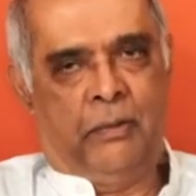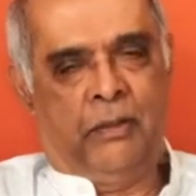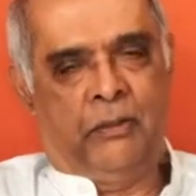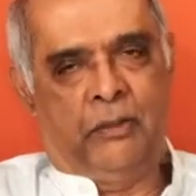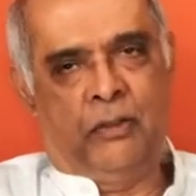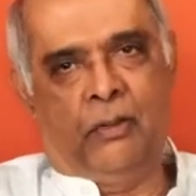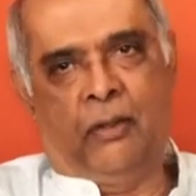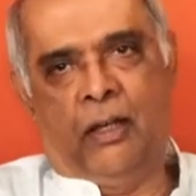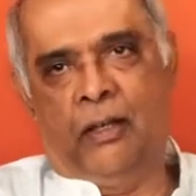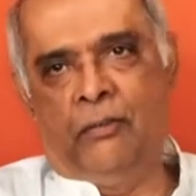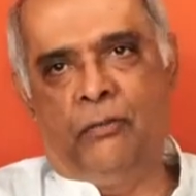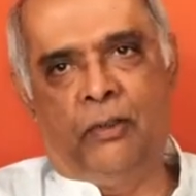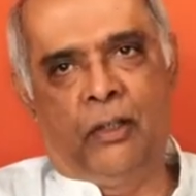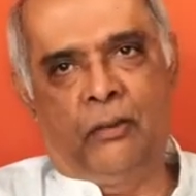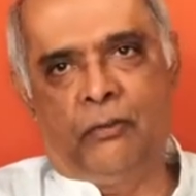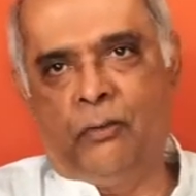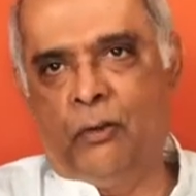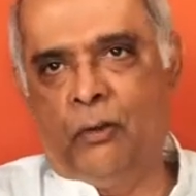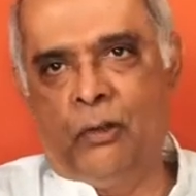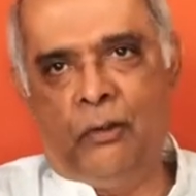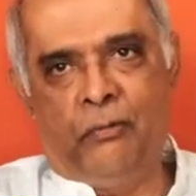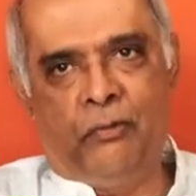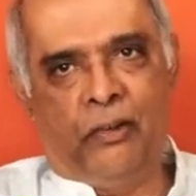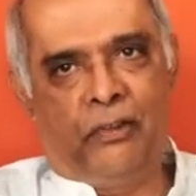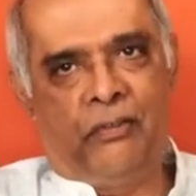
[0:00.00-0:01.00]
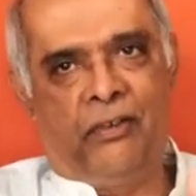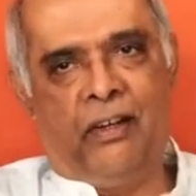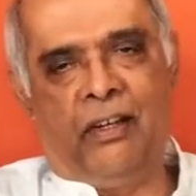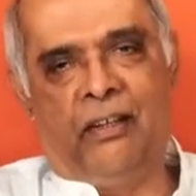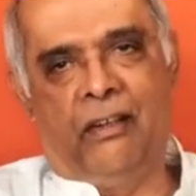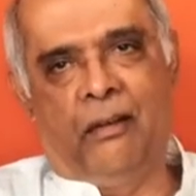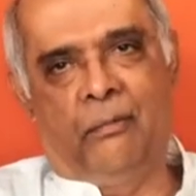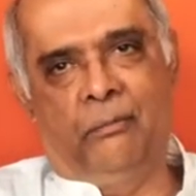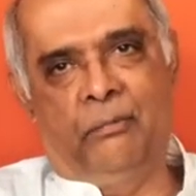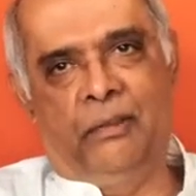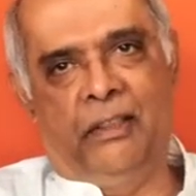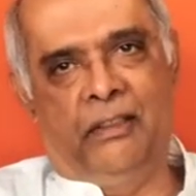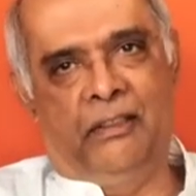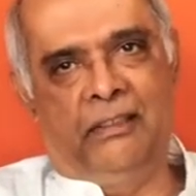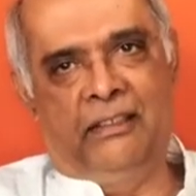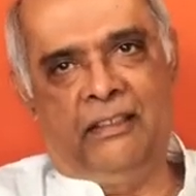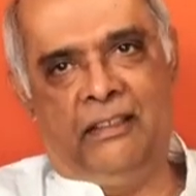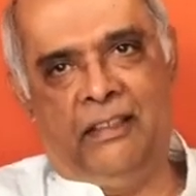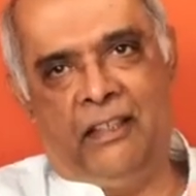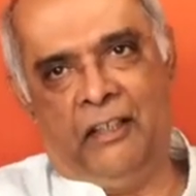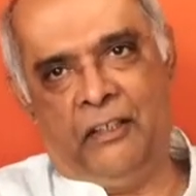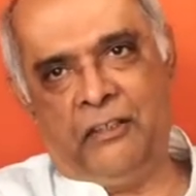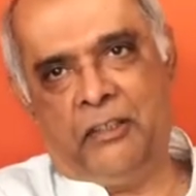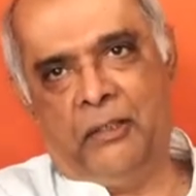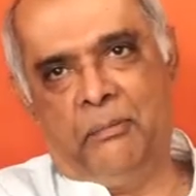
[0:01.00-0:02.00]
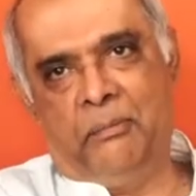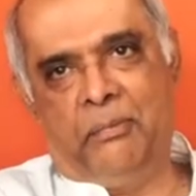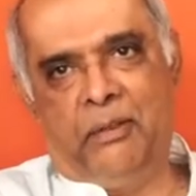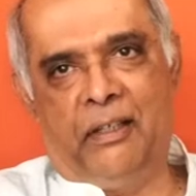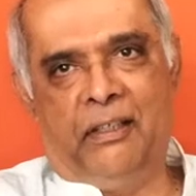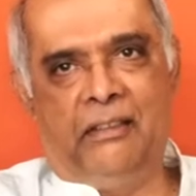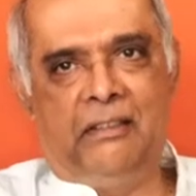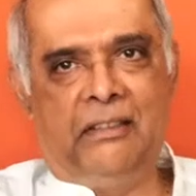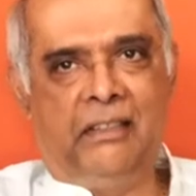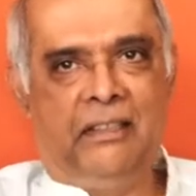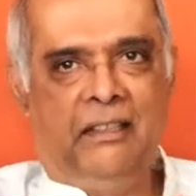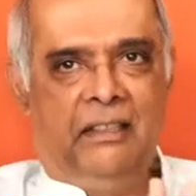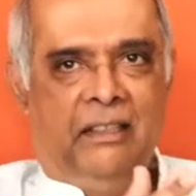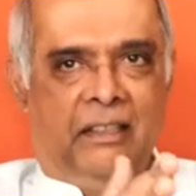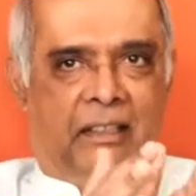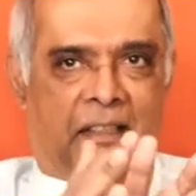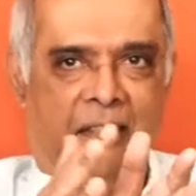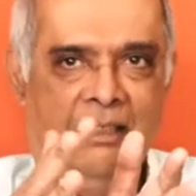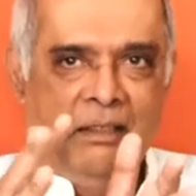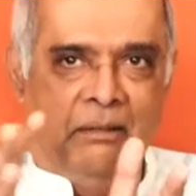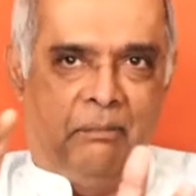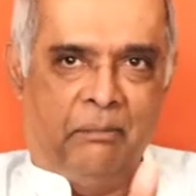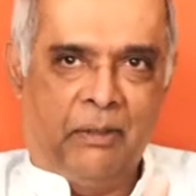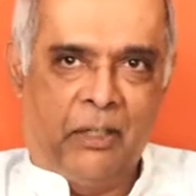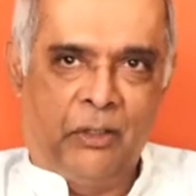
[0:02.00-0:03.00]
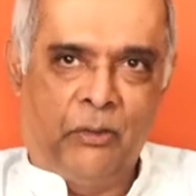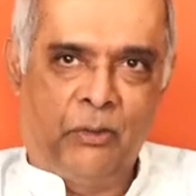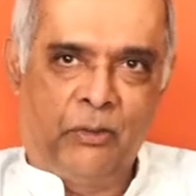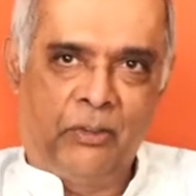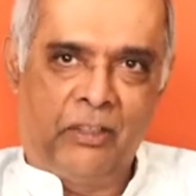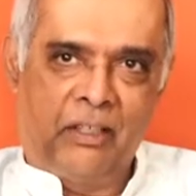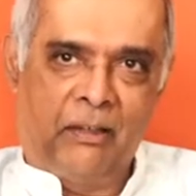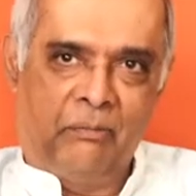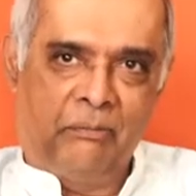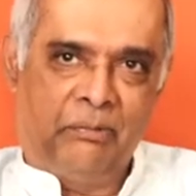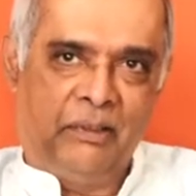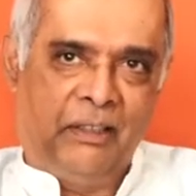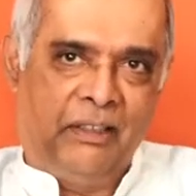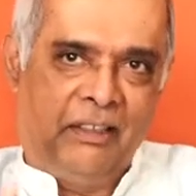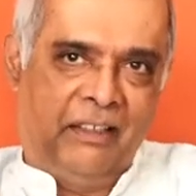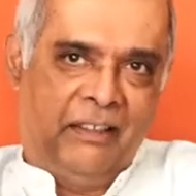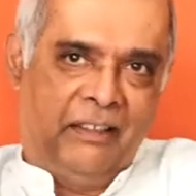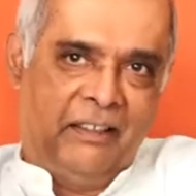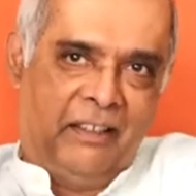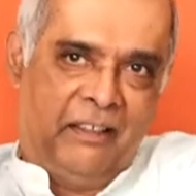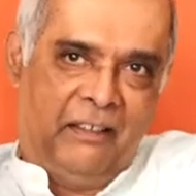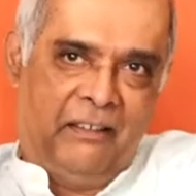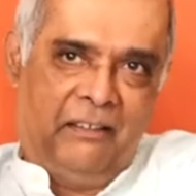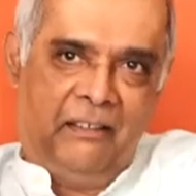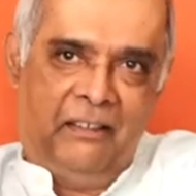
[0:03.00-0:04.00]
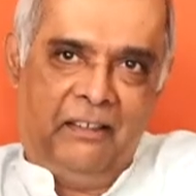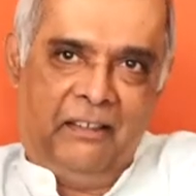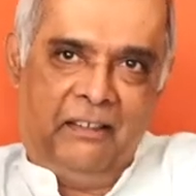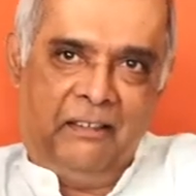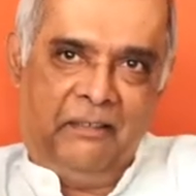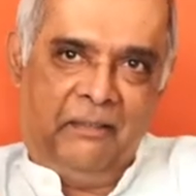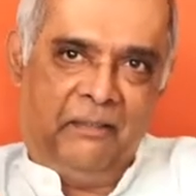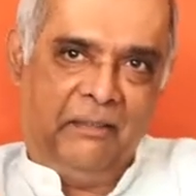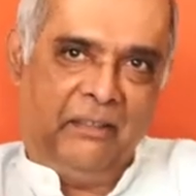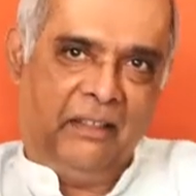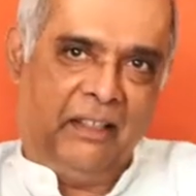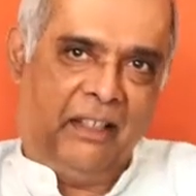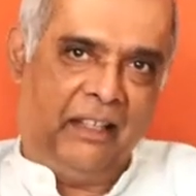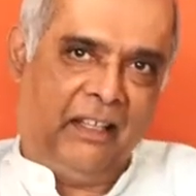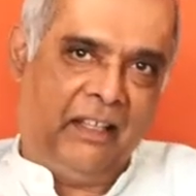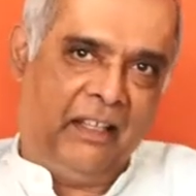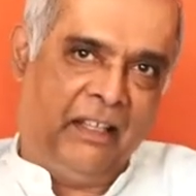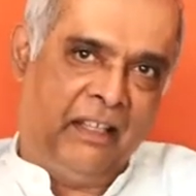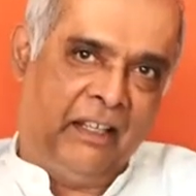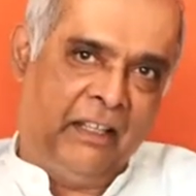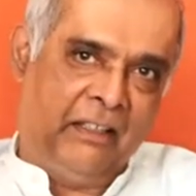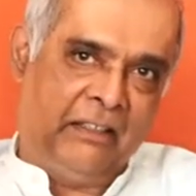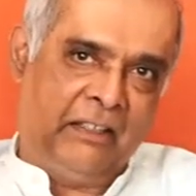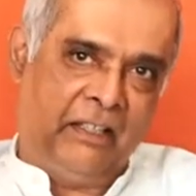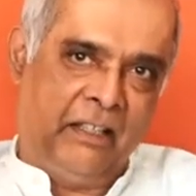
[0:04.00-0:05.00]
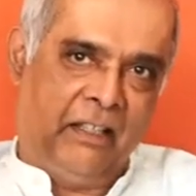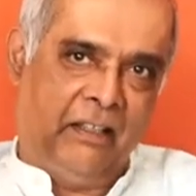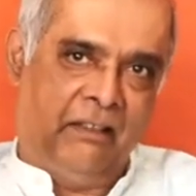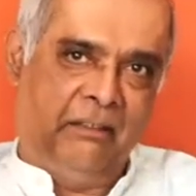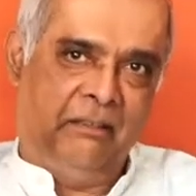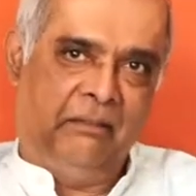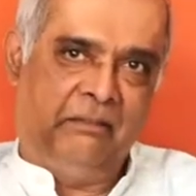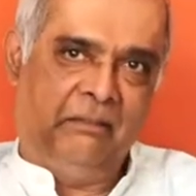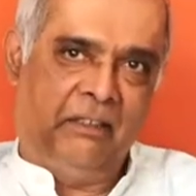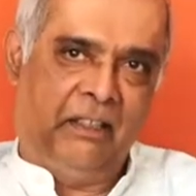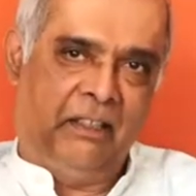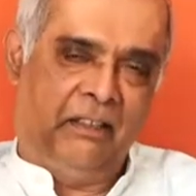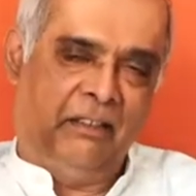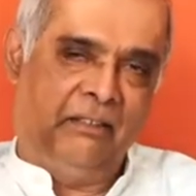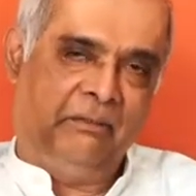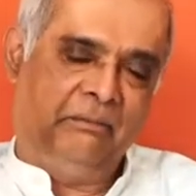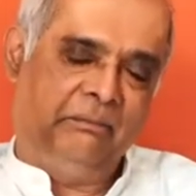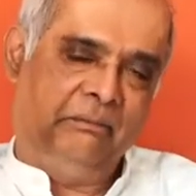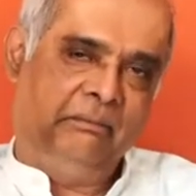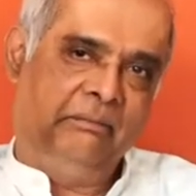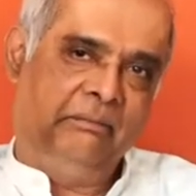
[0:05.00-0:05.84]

So I worked only for three companies: Asian Paints, my own company, and then ACL. Yeah.